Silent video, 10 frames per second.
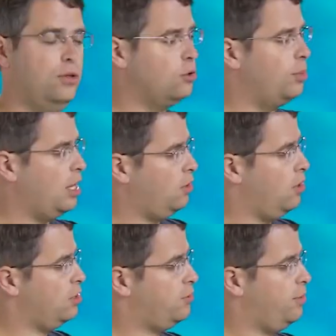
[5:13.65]
Googlebot
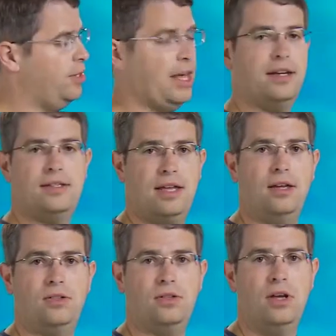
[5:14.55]
crawls from the United
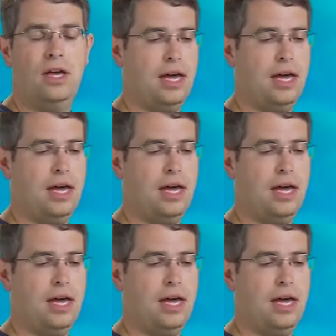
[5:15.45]
States.